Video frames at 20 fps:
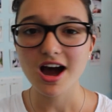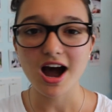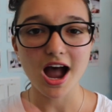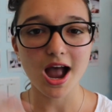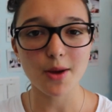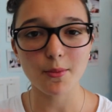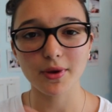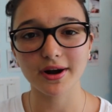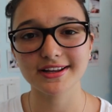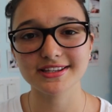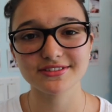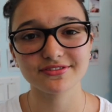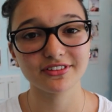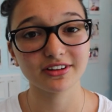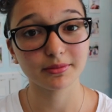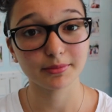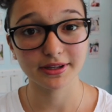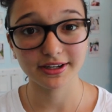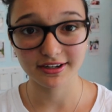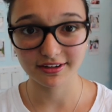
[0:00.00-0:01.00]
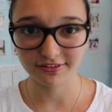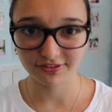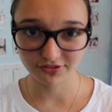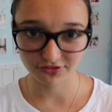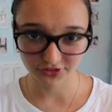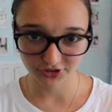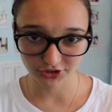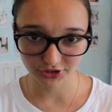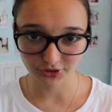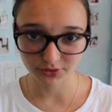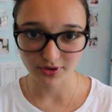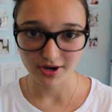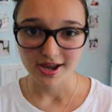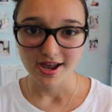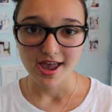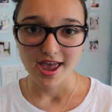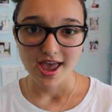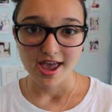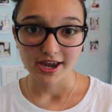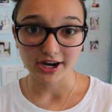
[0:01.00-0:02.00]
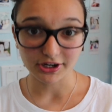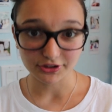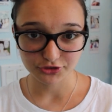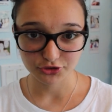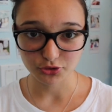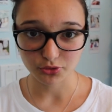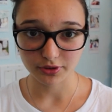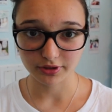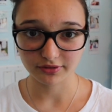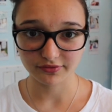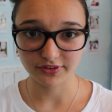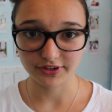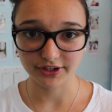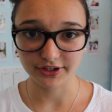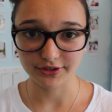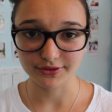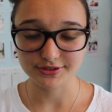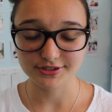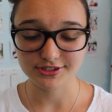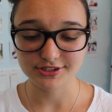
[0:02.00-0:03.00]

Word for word: I wanted to film in a few hair tutorial videos.